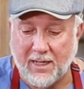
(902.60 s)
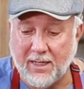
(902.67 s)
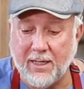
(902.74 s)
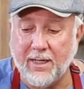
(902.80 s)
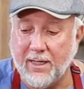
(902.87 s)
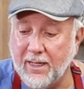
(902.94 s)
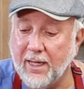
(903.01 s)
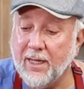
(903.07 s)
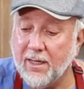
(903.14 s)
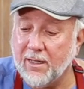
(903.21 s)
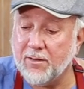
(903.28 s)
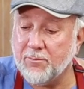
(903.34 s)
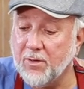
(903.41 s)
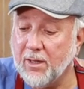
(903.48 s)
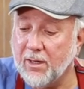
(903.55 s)
I
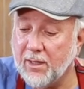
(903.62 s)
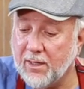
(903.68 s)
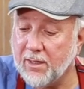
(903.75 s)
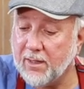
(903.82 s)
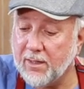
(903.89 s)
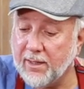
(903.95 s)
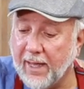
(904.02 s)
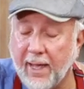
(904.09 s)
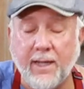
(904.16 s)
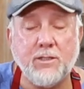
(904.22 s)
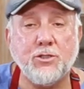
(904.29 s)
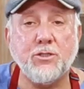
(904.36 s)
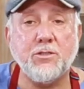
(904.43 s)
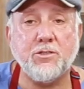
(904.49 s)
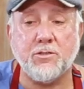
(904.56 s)
am
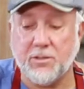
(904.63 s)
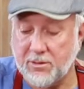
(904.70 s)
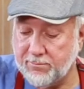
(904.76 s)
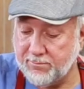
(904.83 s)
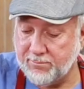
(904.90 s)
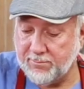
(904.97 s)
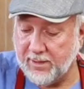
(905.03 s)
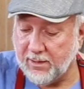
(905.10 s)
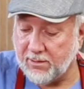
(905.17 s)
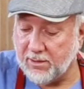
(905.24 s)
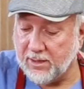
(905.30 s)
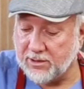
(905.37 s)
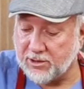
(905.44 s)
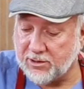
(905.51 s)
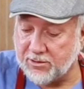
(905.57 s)
anxious to get
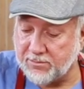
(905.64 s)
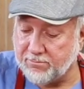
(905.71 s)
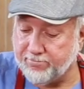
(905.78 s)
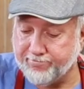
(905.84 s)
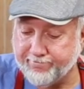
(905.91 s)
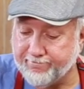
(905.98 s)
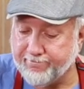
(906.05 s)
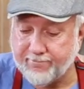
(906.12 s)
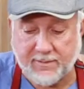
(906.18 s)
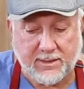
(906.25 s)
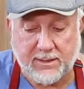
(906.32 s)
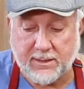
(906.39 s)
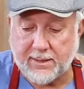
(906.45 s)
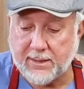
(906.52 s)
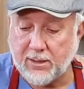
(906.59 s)
this
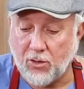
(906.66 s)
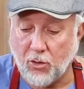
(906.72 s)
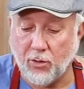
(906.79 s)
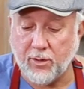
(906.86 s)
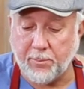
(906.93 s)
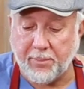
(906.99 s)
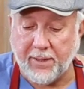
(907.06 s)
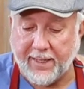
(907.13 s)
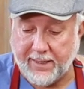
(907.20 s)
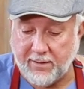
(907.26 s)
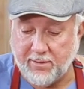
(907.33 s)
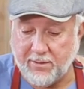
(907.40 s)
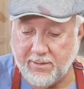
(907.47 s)
on a plate.